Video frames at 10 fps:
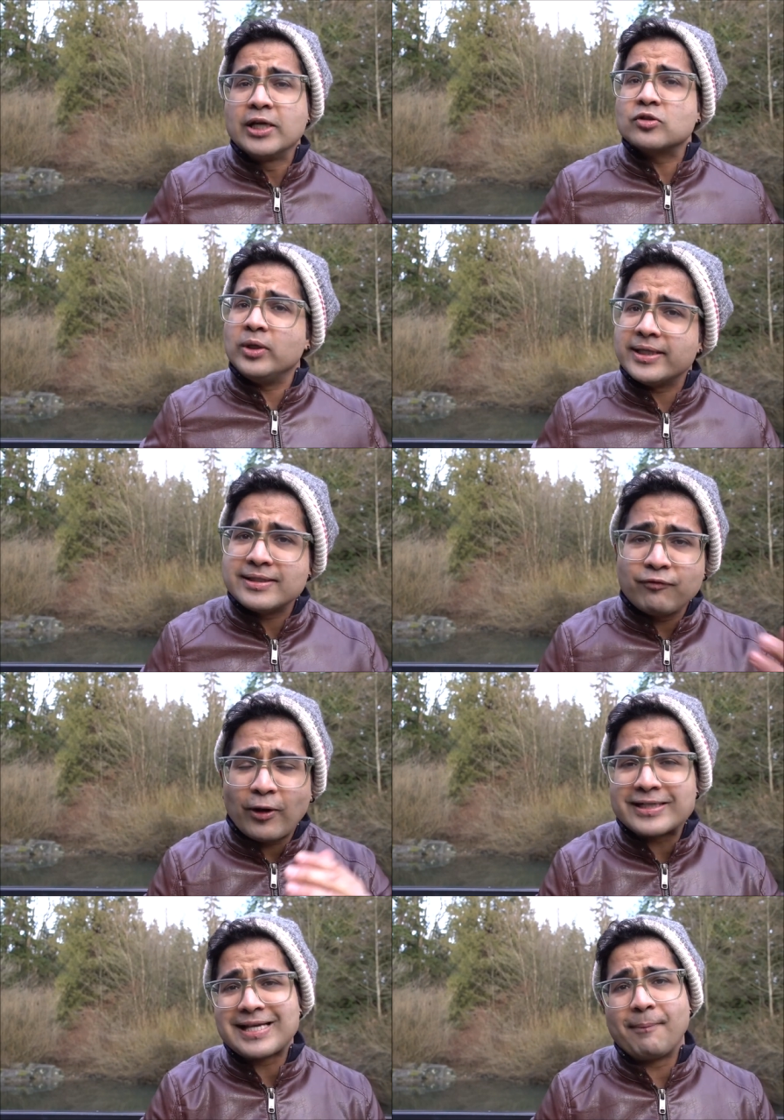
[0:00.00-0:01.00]
So let's say,
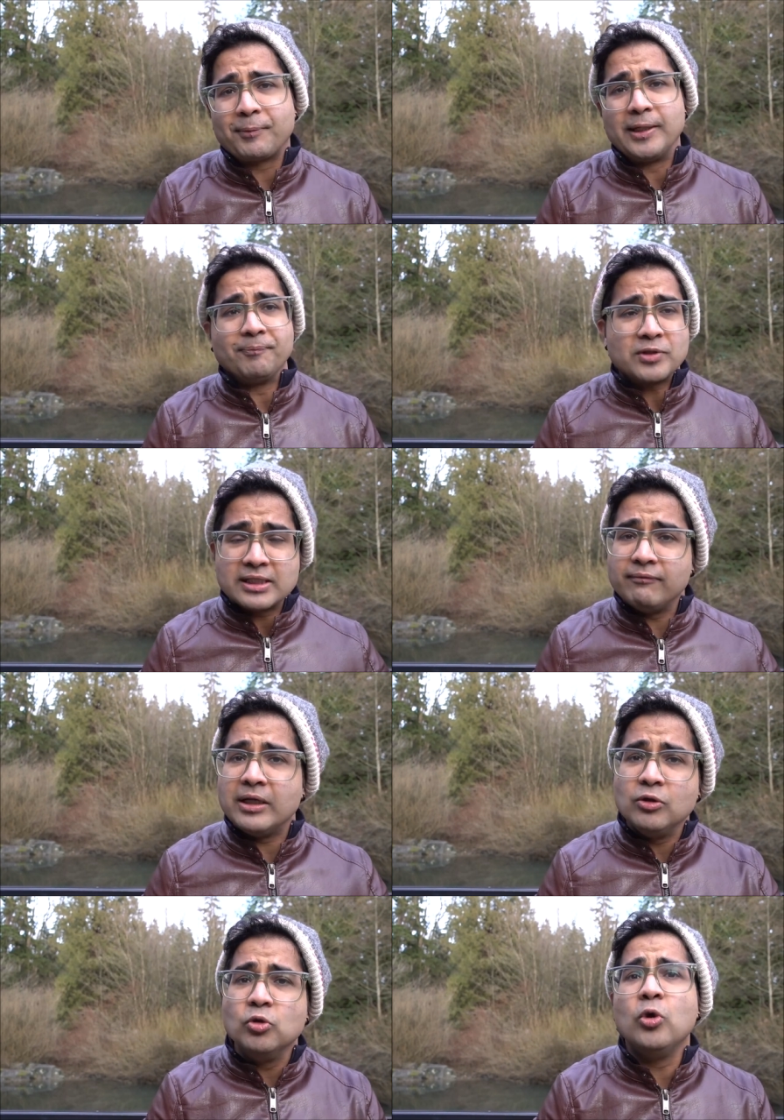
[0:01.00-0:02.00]
for example,
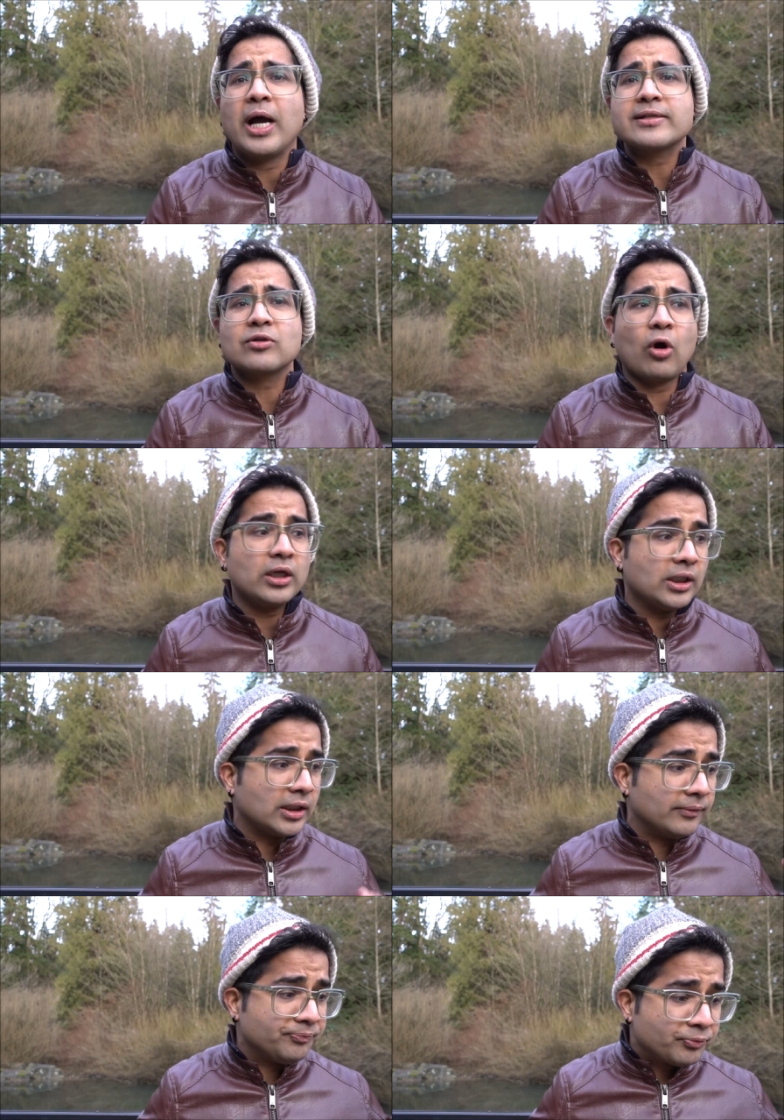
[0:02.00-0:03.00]
someone who has got
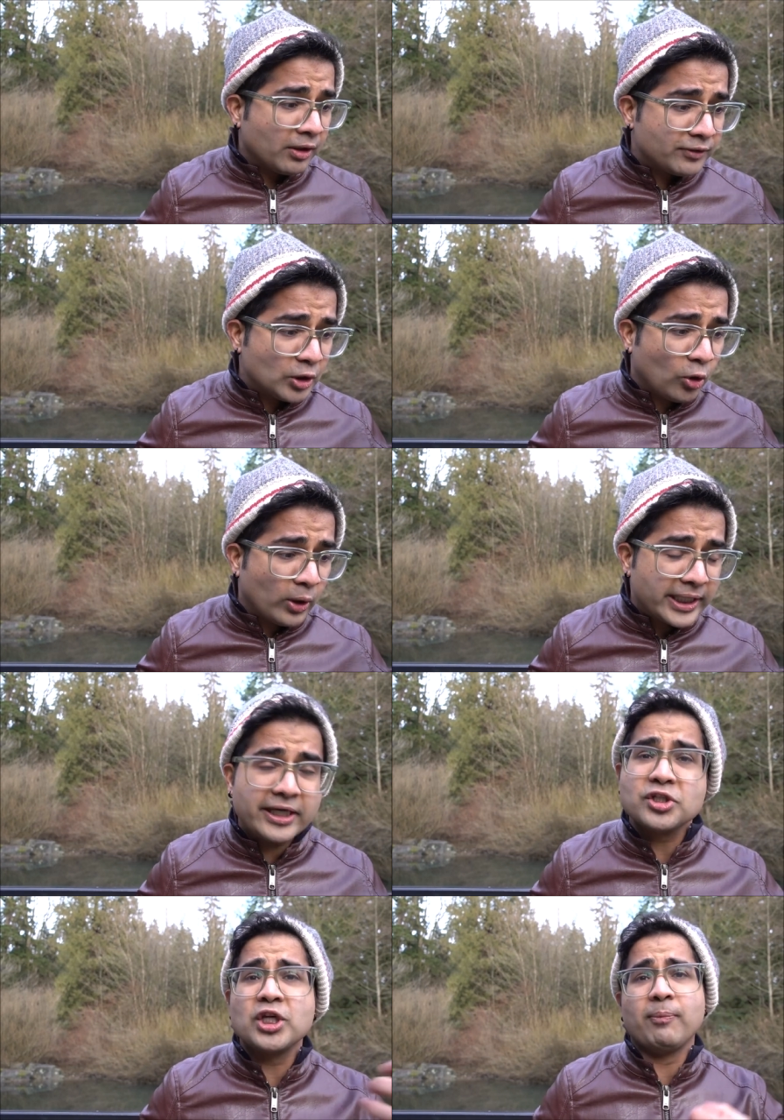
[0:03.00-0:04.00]
a, you know,
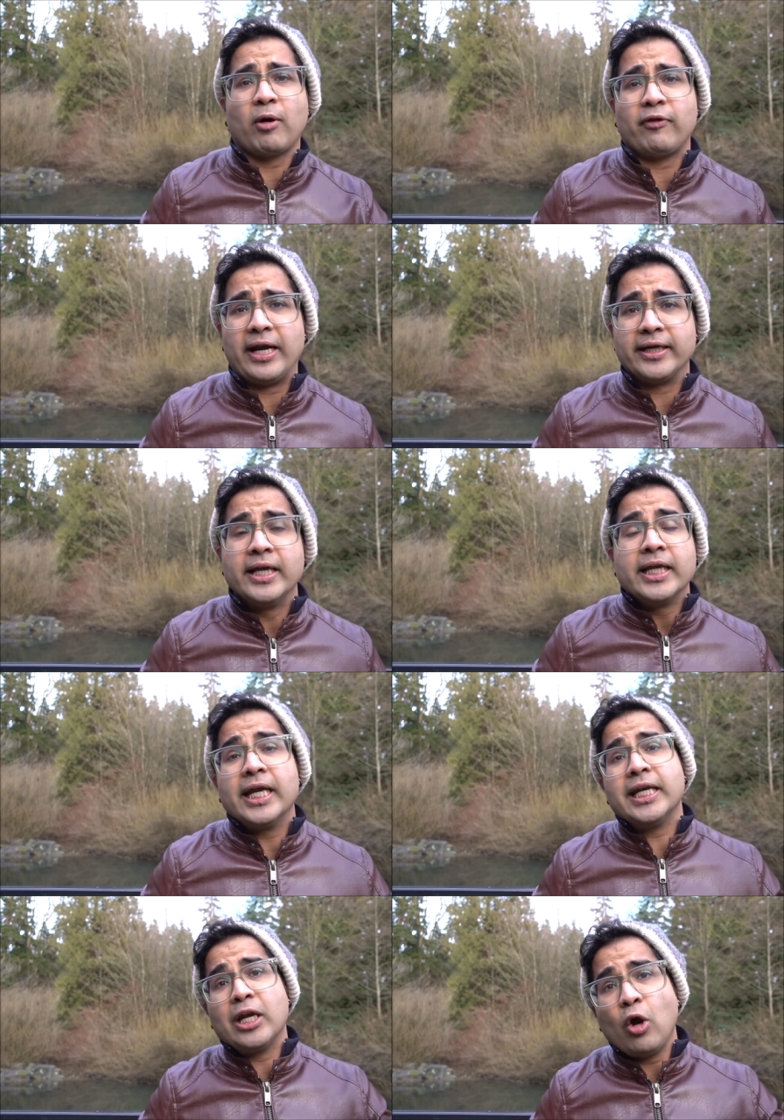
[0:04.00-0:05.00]
air shape of hand,
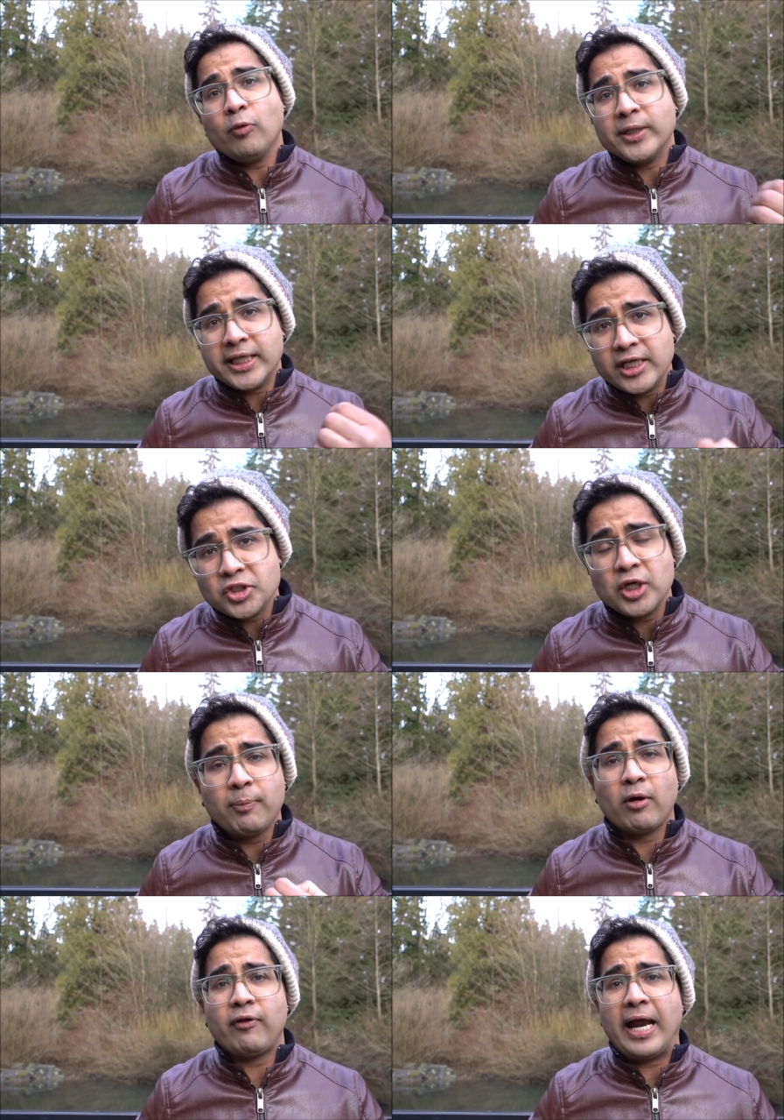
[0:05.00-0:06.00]
and along with air
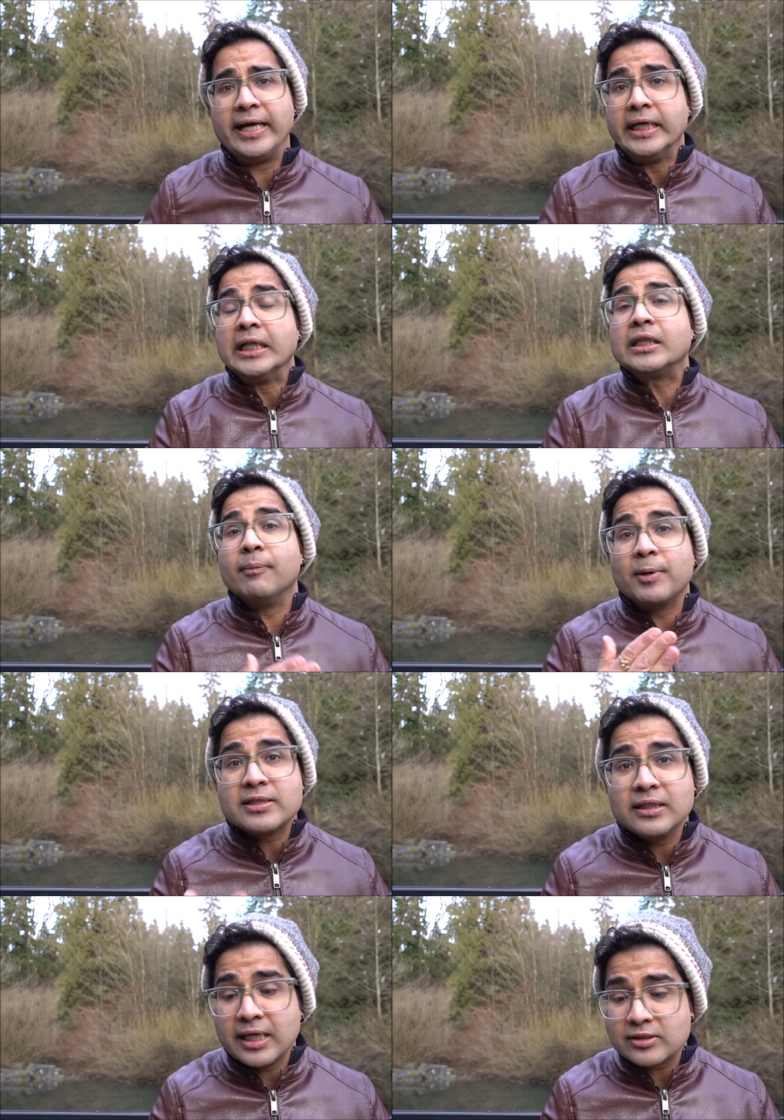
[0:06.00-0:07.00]
shape of hand, the
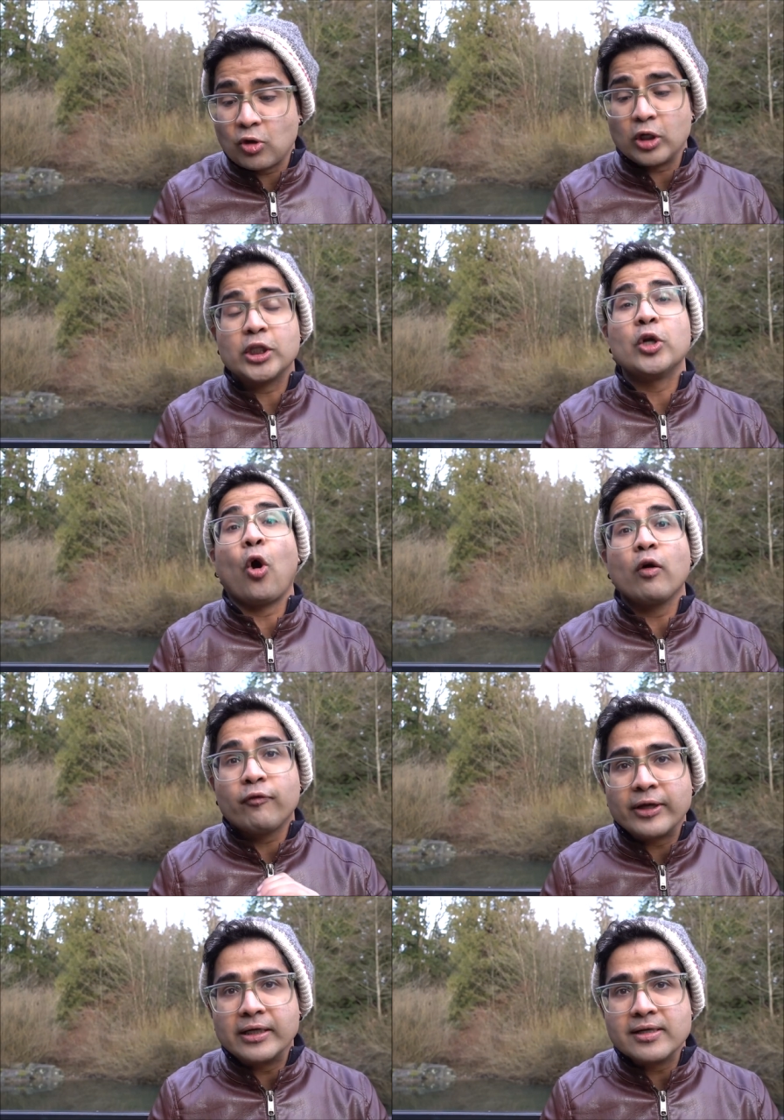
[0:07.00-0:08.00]
person has got the long
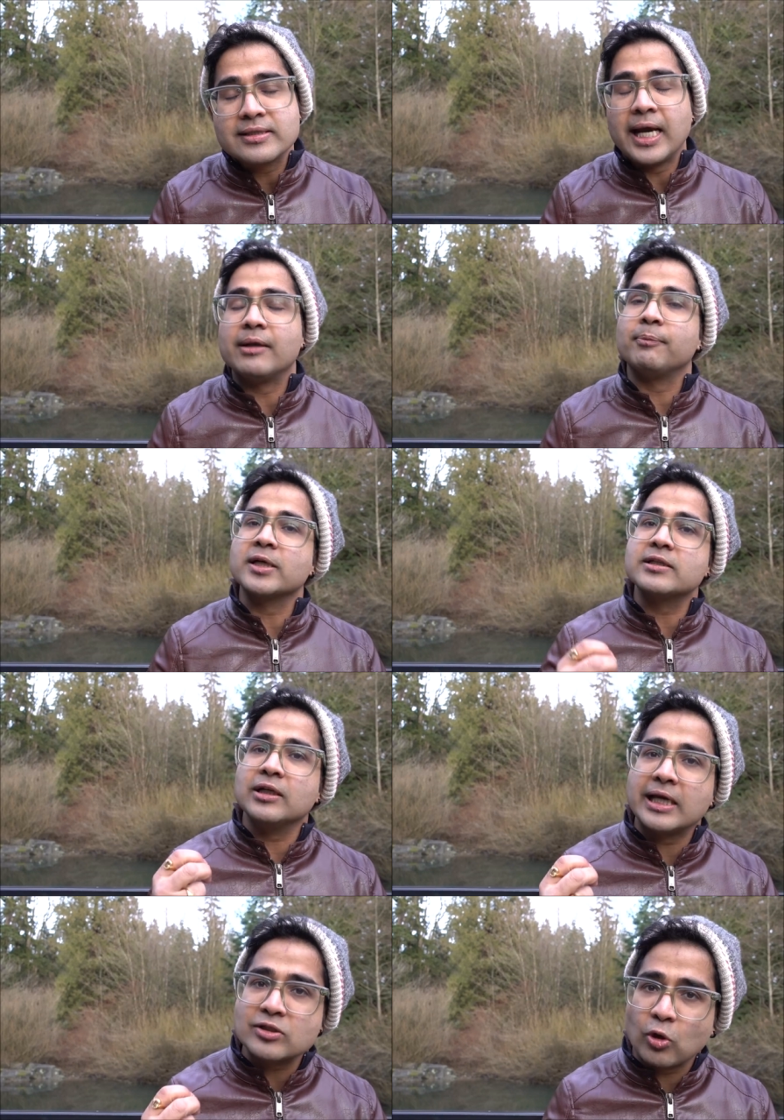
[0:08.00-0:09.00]
fingers and person
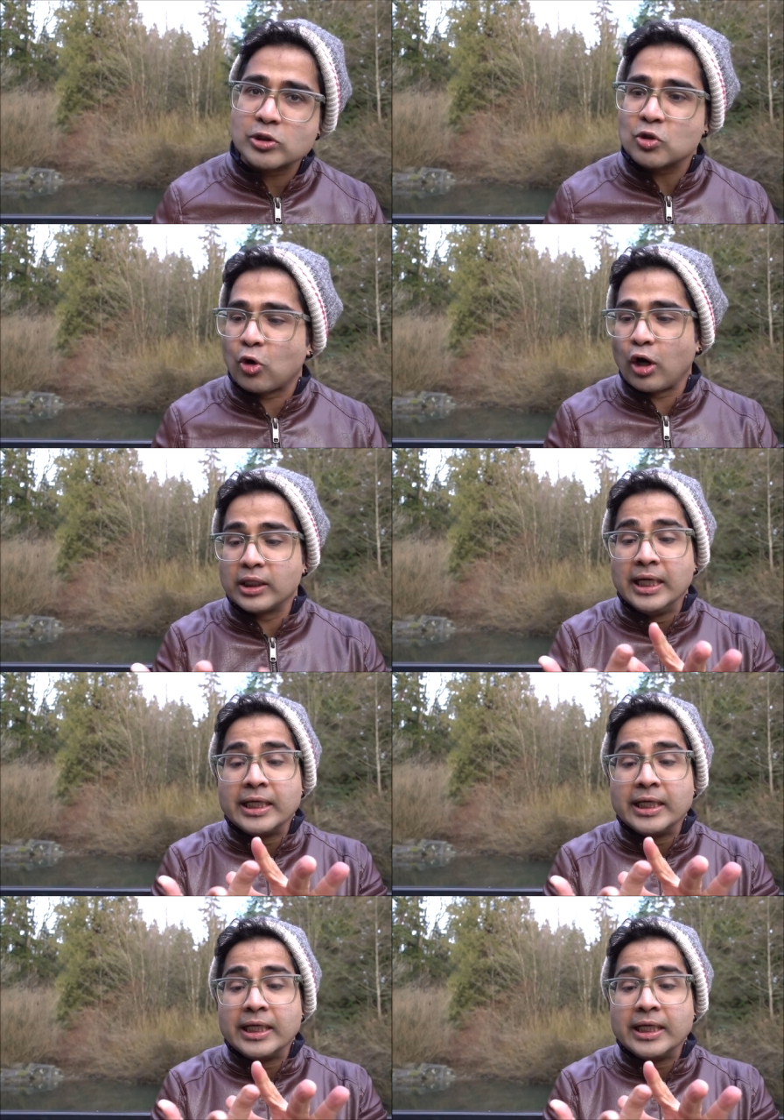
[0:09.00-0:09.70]
has also got